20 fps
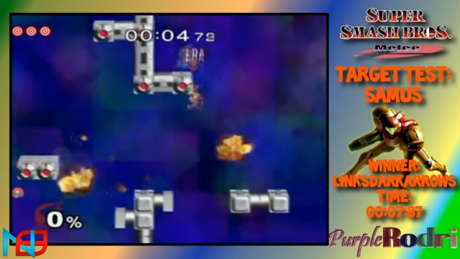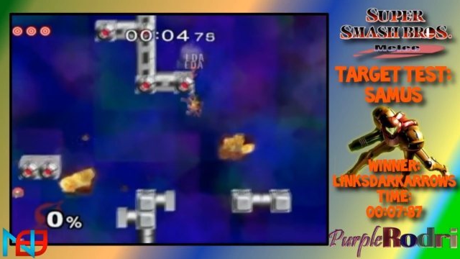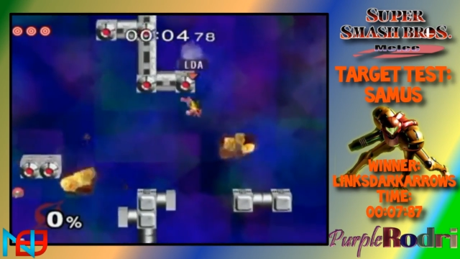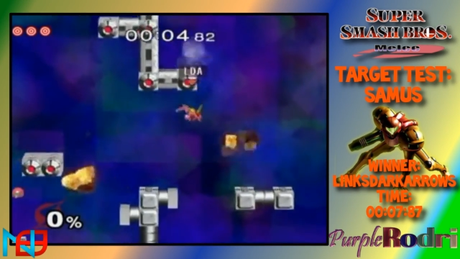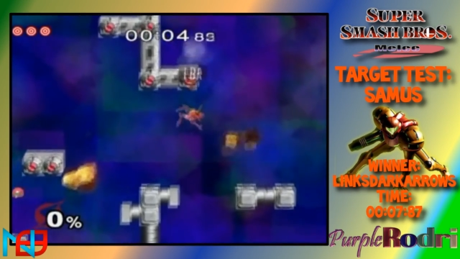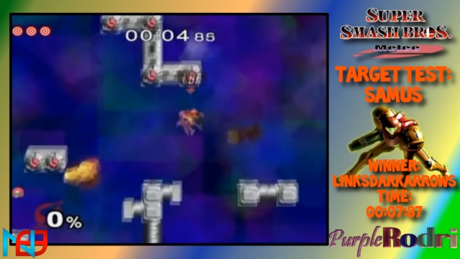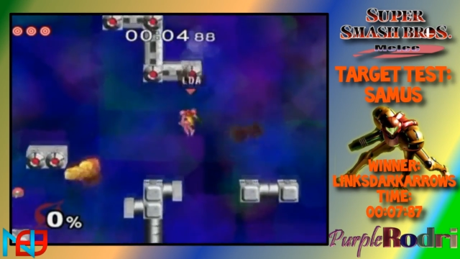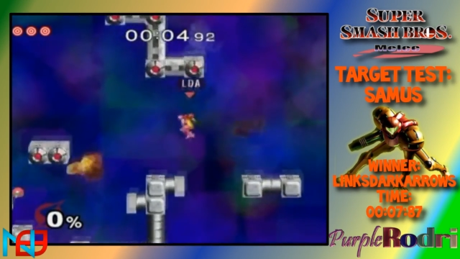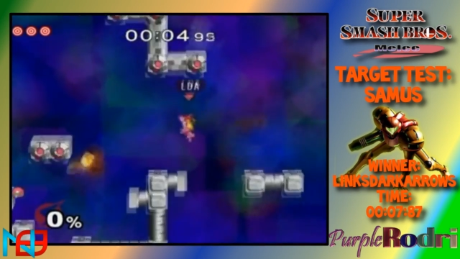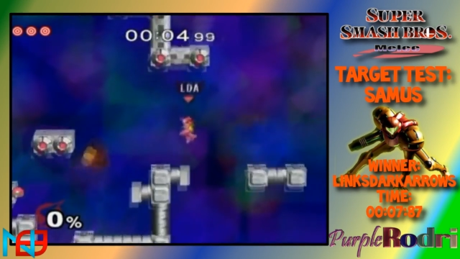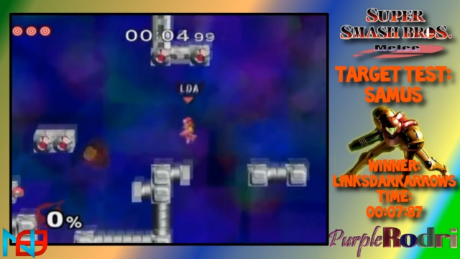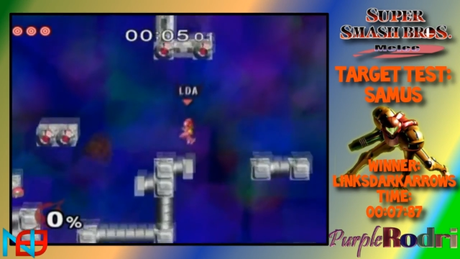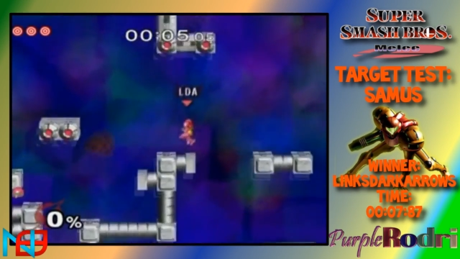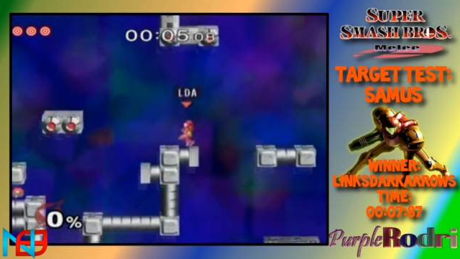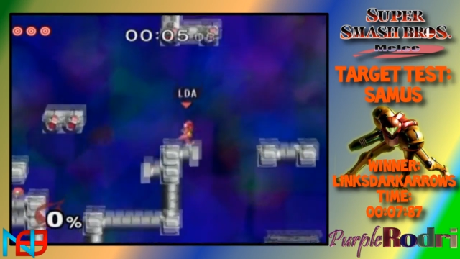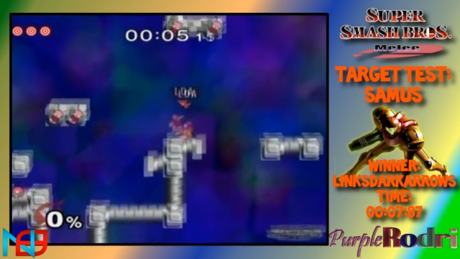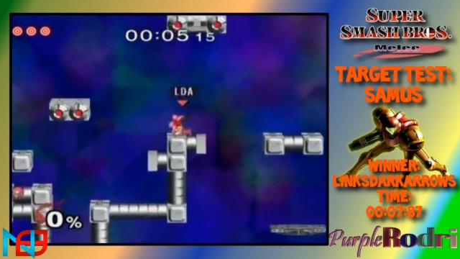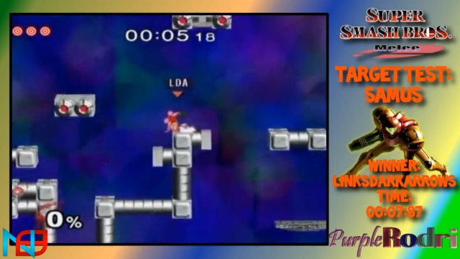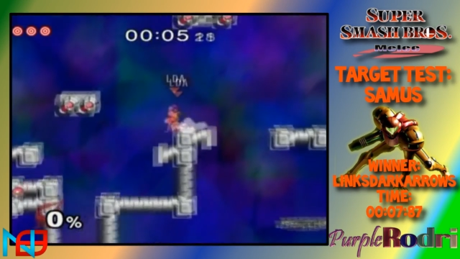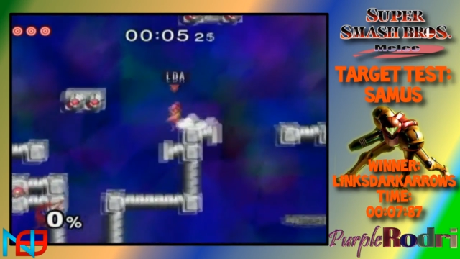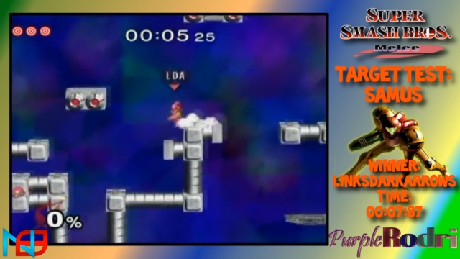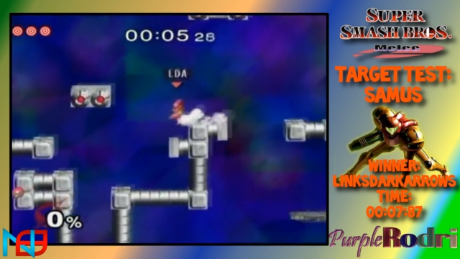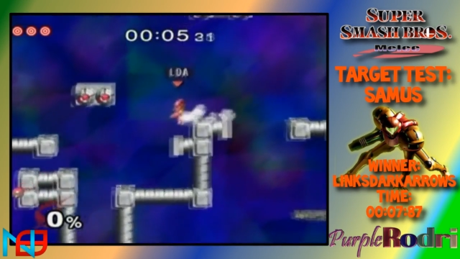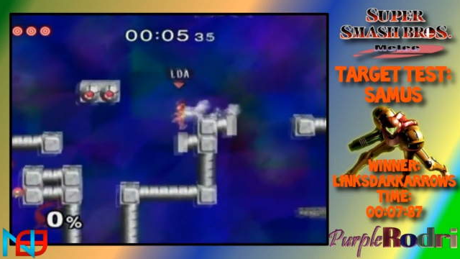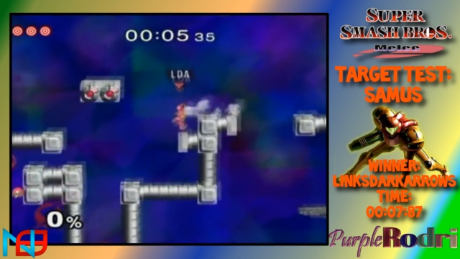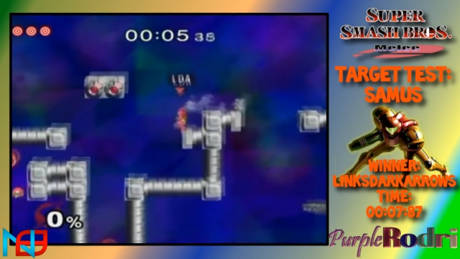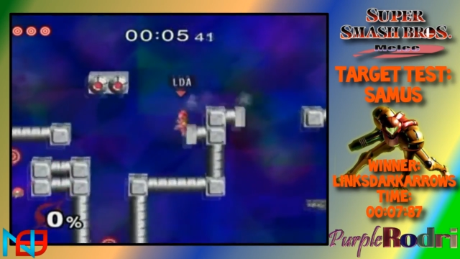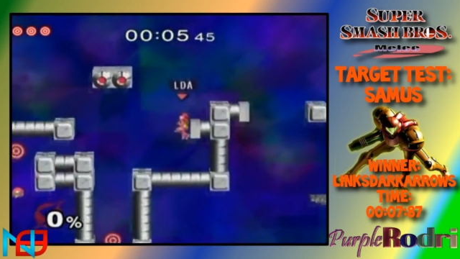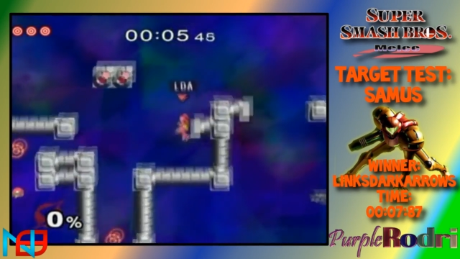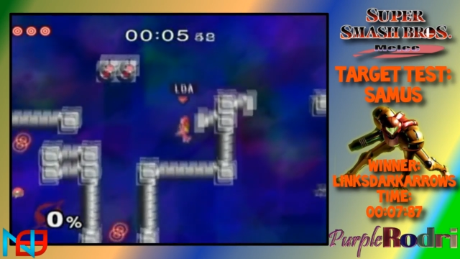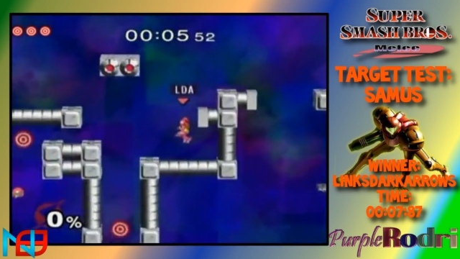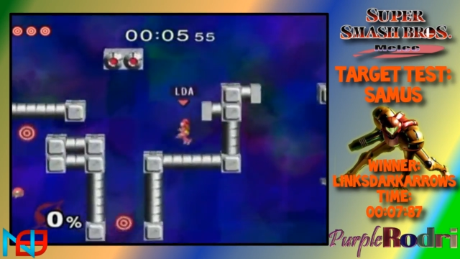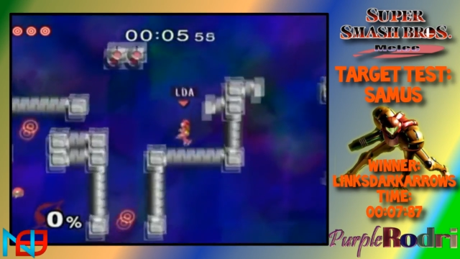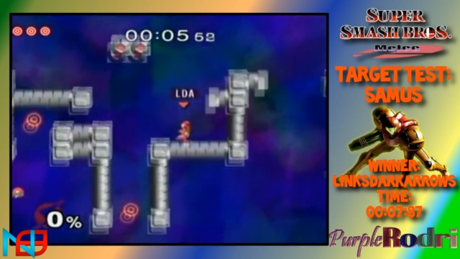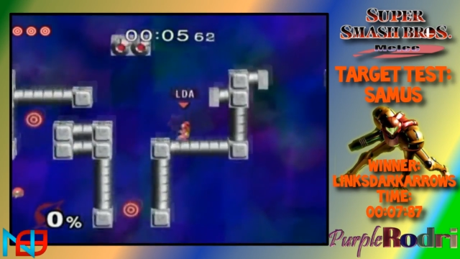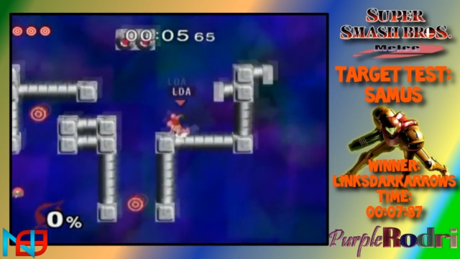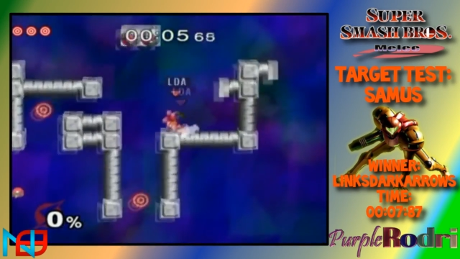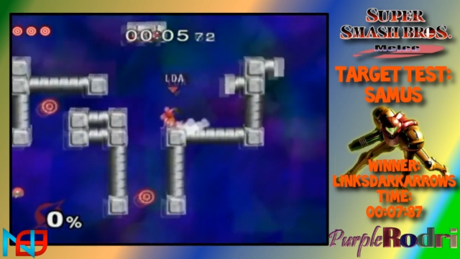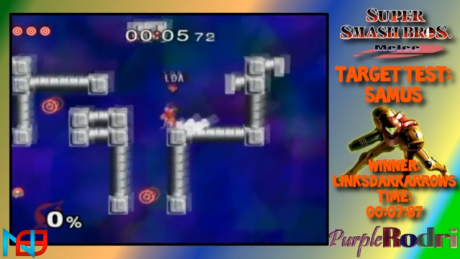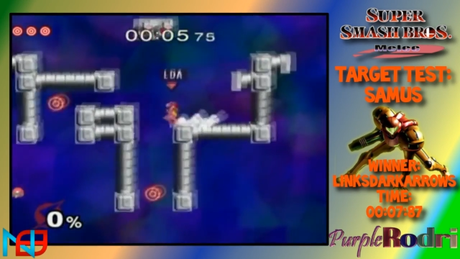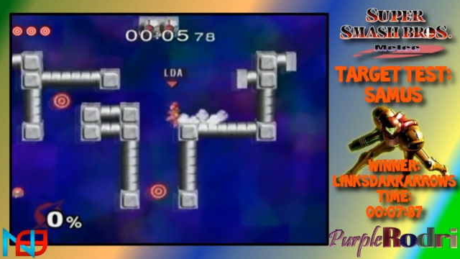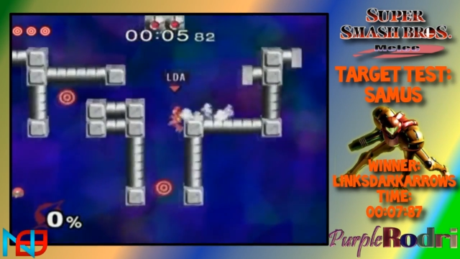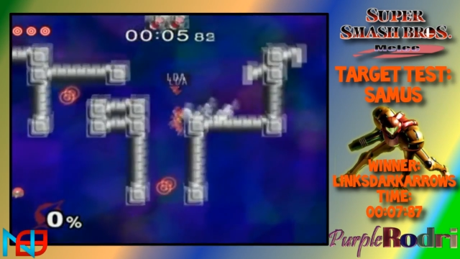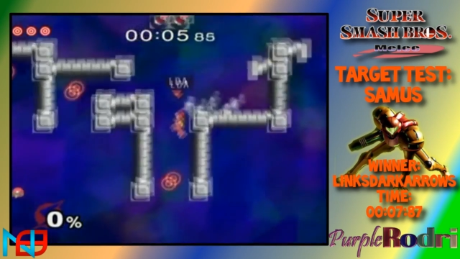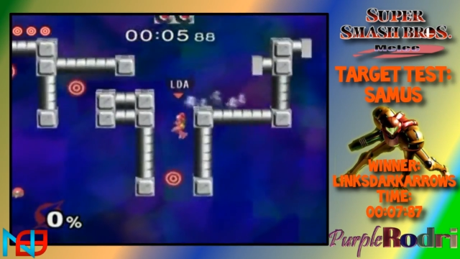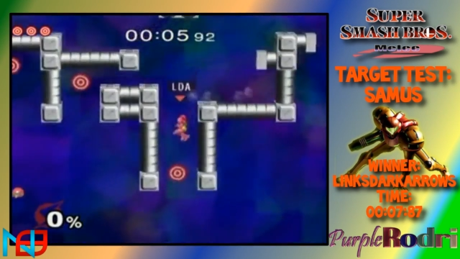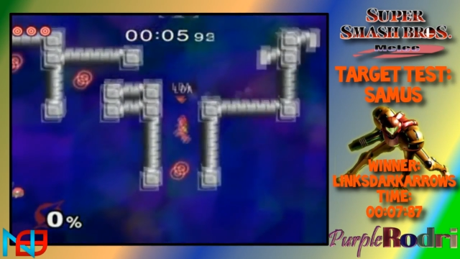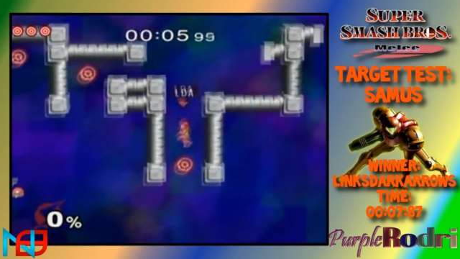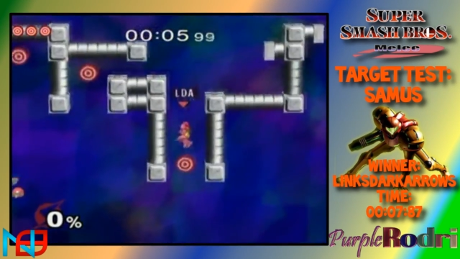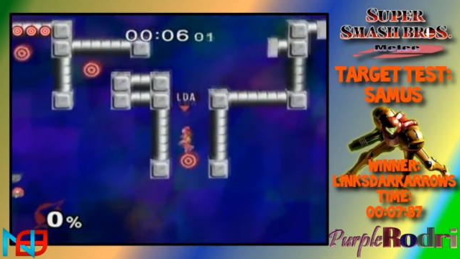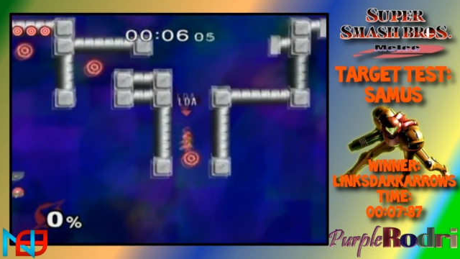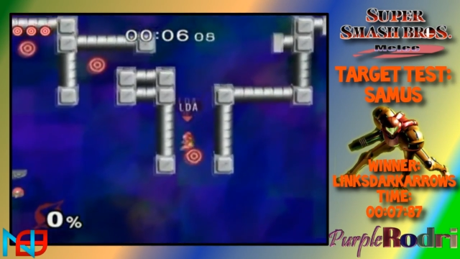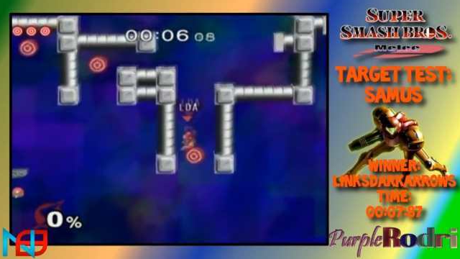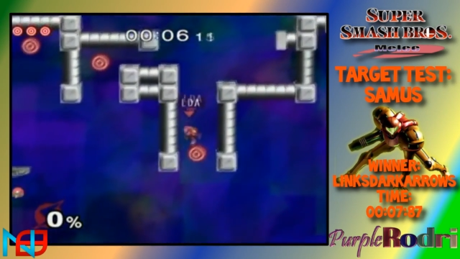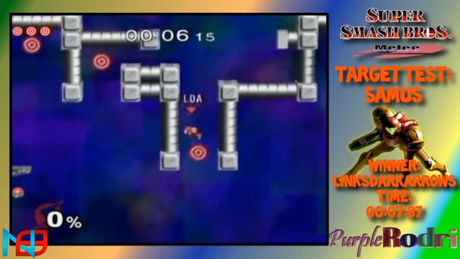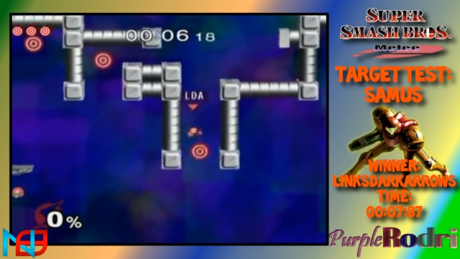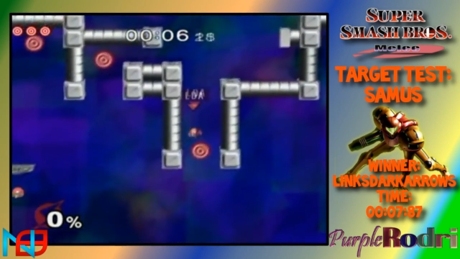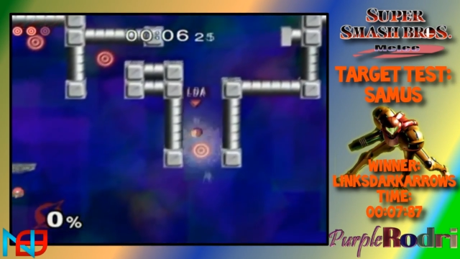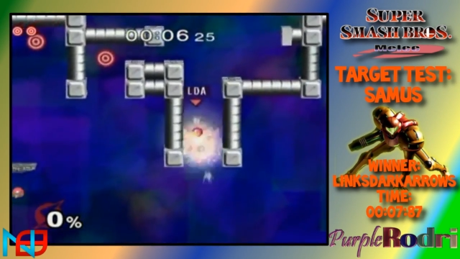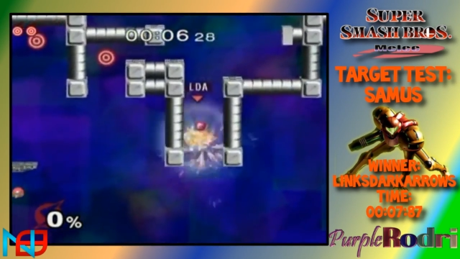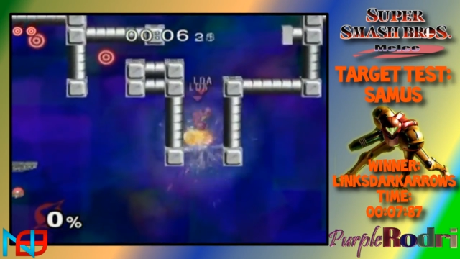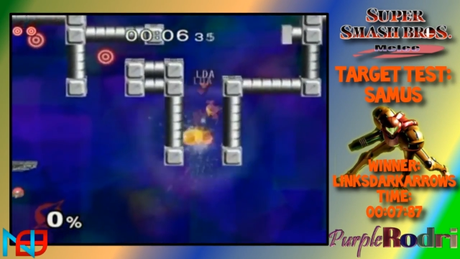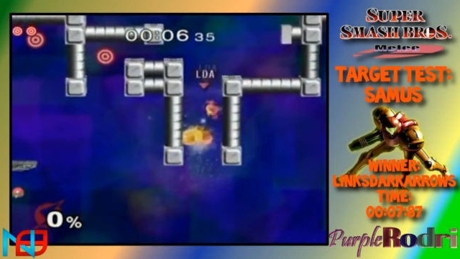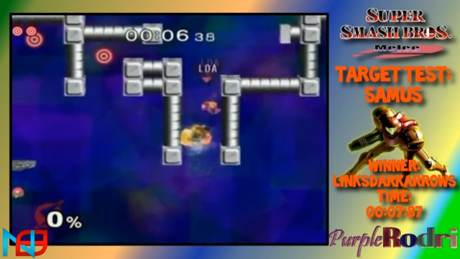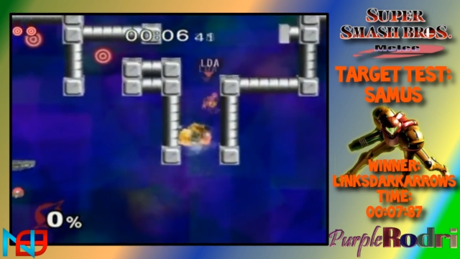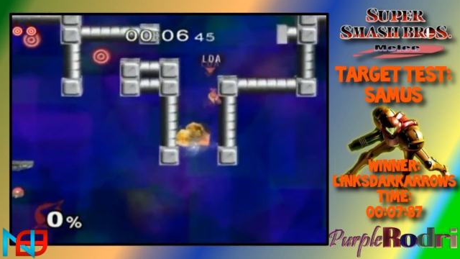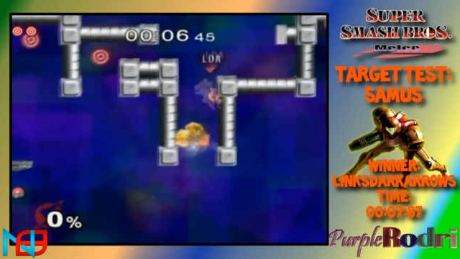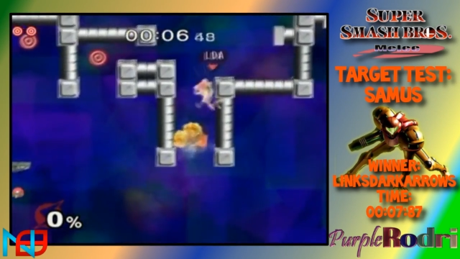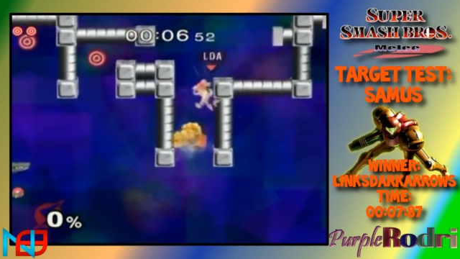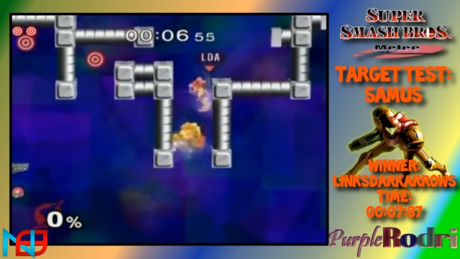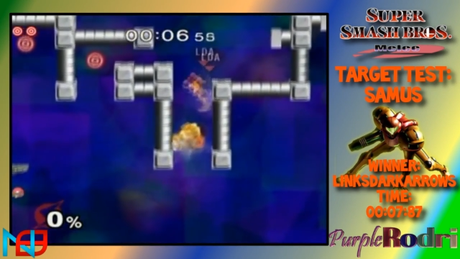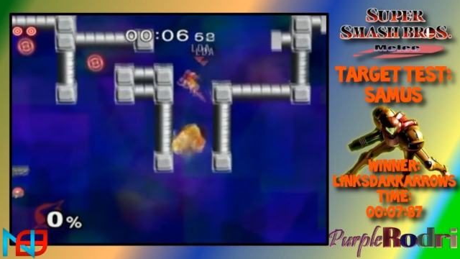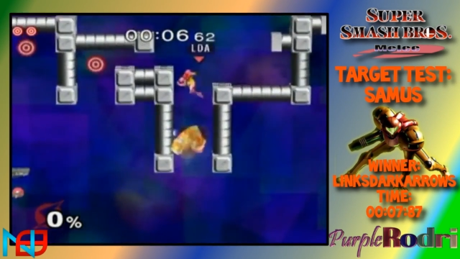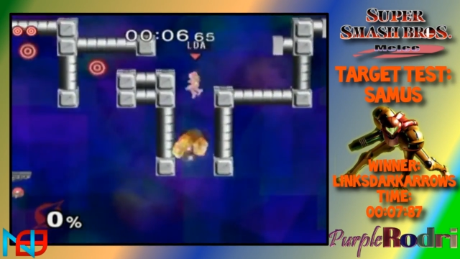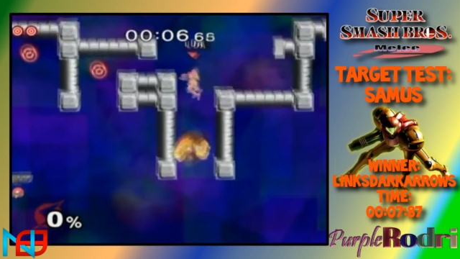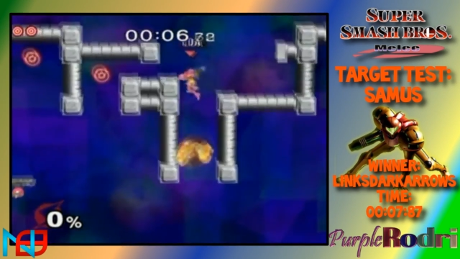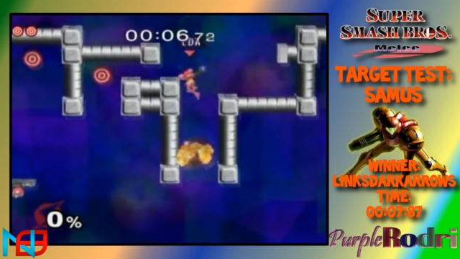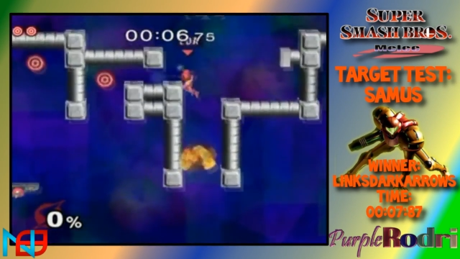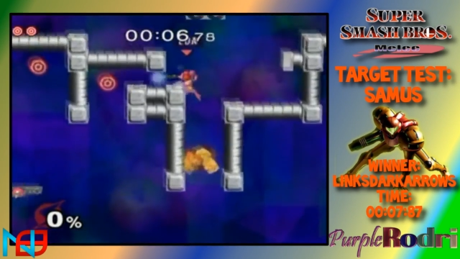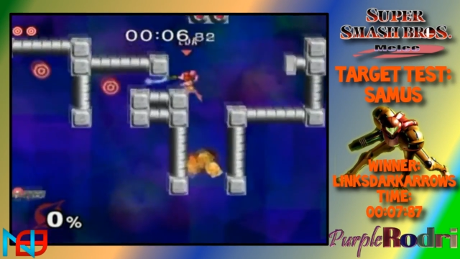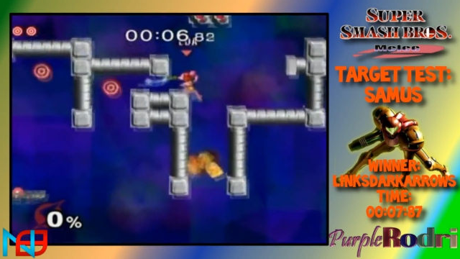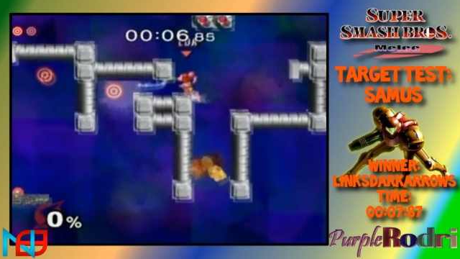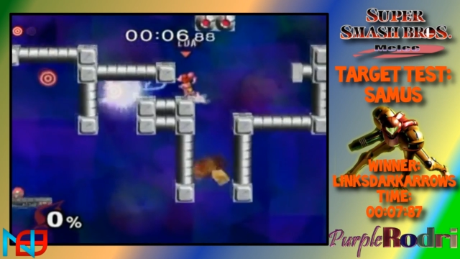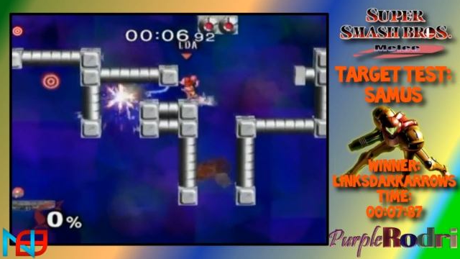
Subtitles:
(no speaker visible)